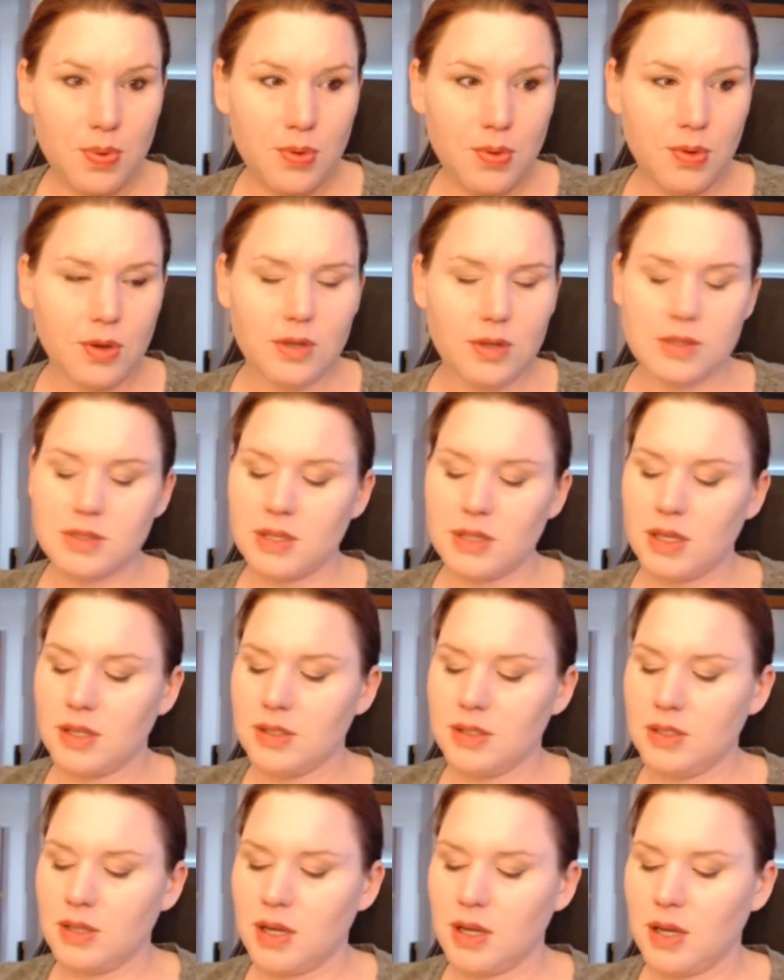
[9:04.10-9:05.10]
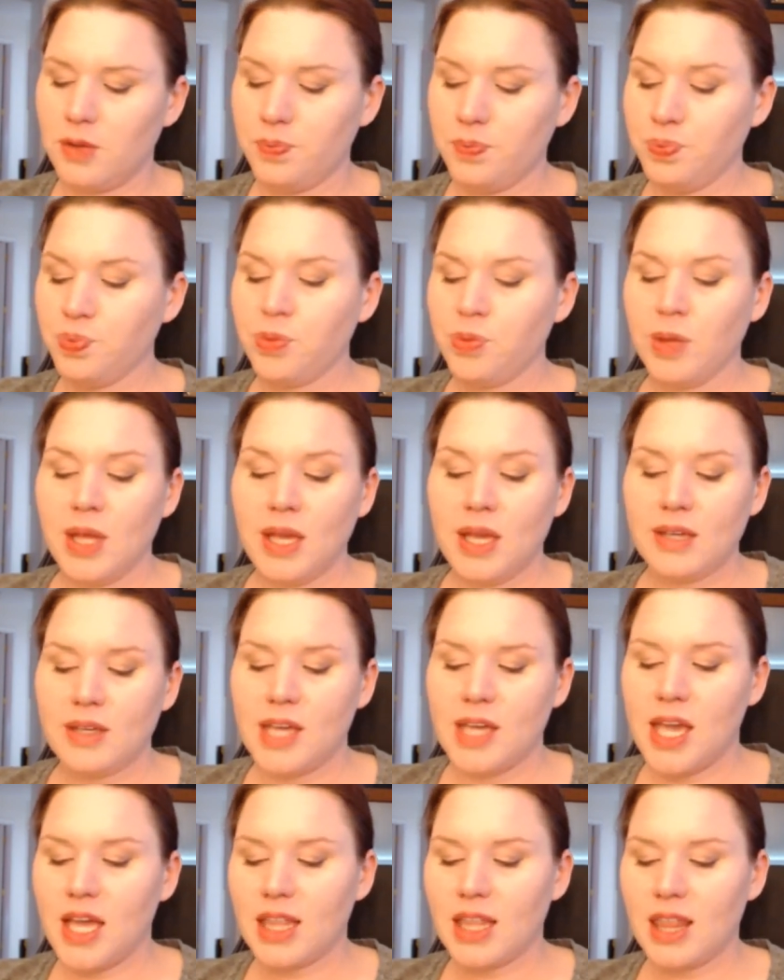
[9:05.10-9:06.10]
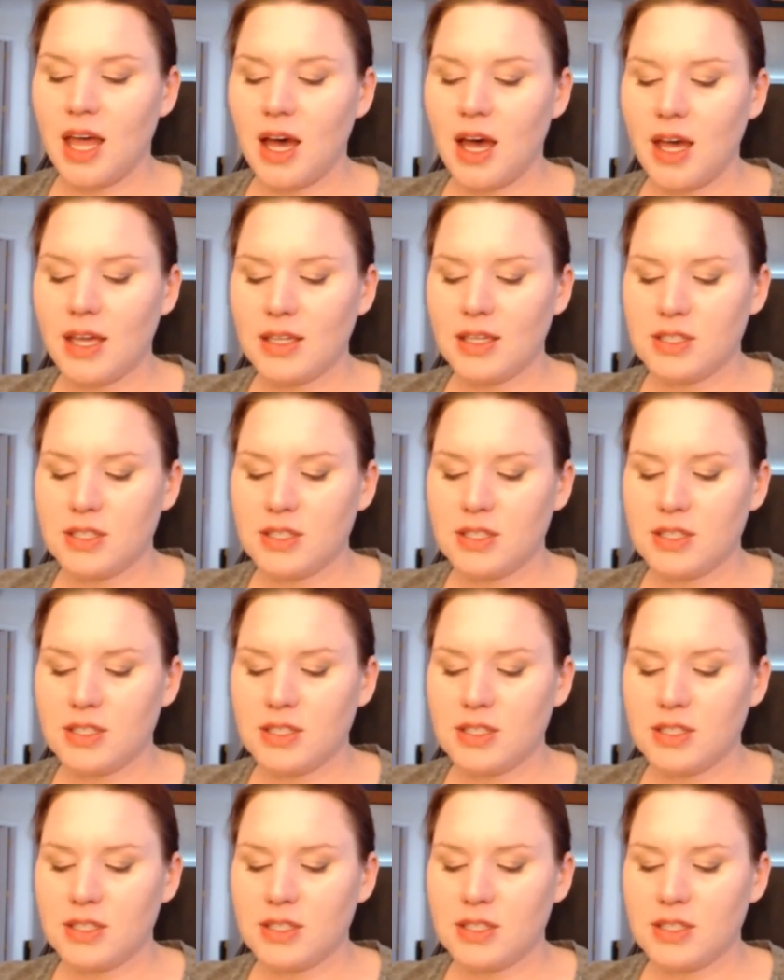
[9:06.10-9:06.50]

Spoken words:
pores, and you know, can't lie,